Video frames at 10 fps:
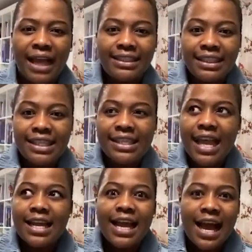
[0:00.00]
And this is
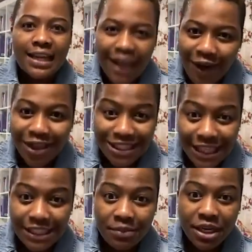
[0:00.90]
like an hour
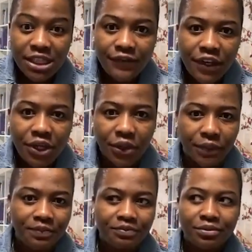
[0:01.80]
thirty minutes
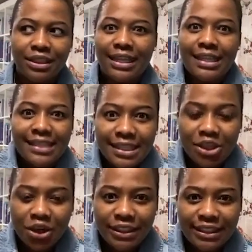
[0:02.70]
video.
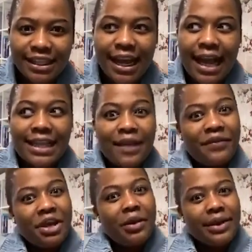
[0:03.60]
Dissecting all this, and
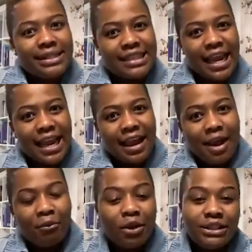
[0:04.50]
that video is
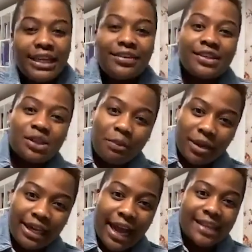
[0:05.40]
there, but there is
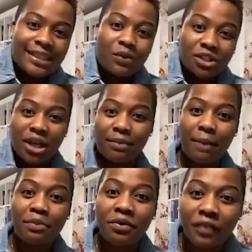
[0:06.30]
somebody asking question
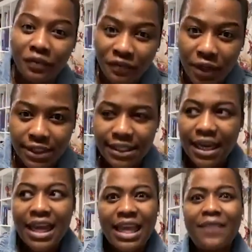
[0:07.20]
about proof of
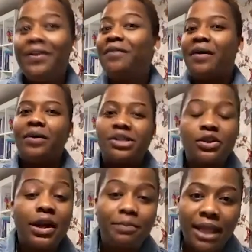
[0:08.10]
funds. Even if I
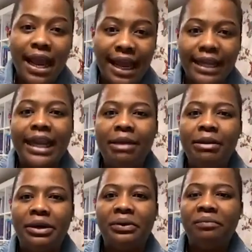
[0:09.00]
was to reply an
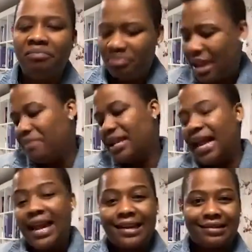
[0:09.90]
email, maybe
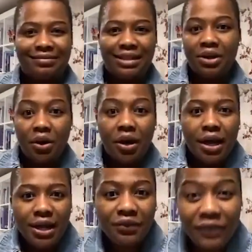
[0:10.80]
like, you
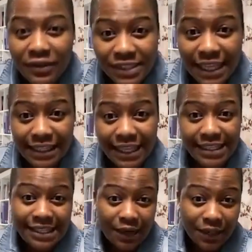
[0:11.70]
know, in five
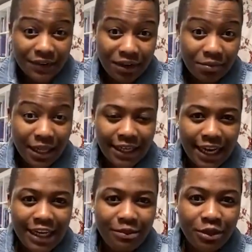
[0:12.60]
sentences, I will reply
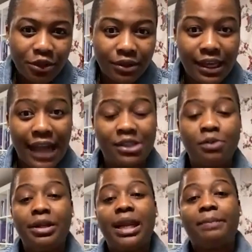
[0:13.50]
that email,
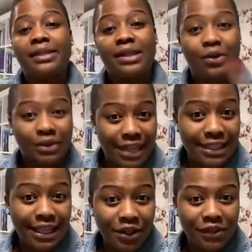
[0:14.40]
assuming that person
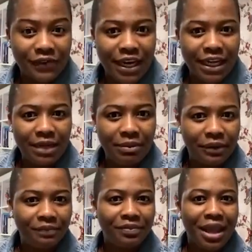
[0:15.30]
contacted us via
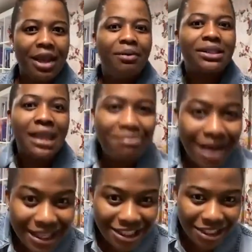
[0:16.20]
email. But
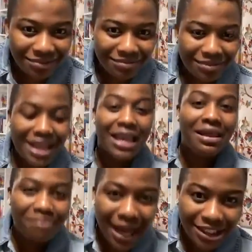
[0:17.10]
imagine,
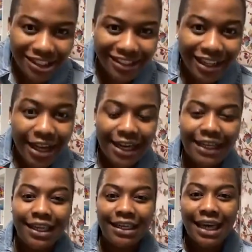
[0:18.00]
imagine
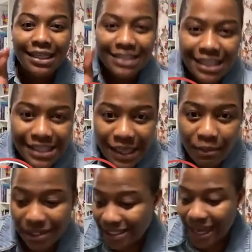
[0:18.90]
that, that this
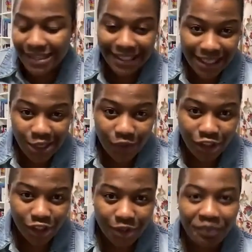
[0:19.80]
same person asking this
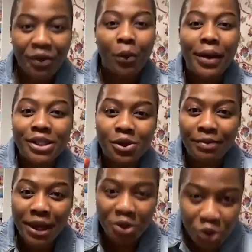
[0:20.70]
question went
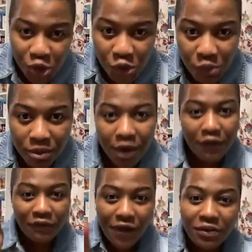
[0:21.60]
to my YouTube,
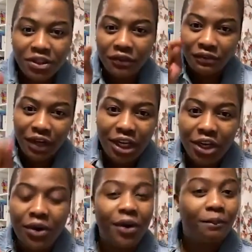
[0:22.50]
found the
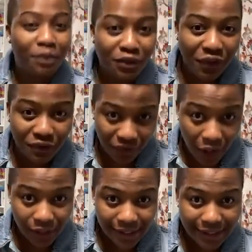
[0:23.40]
video on proof of
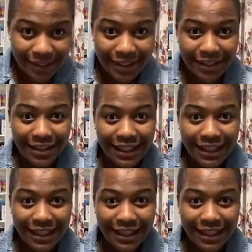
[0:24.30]
funds.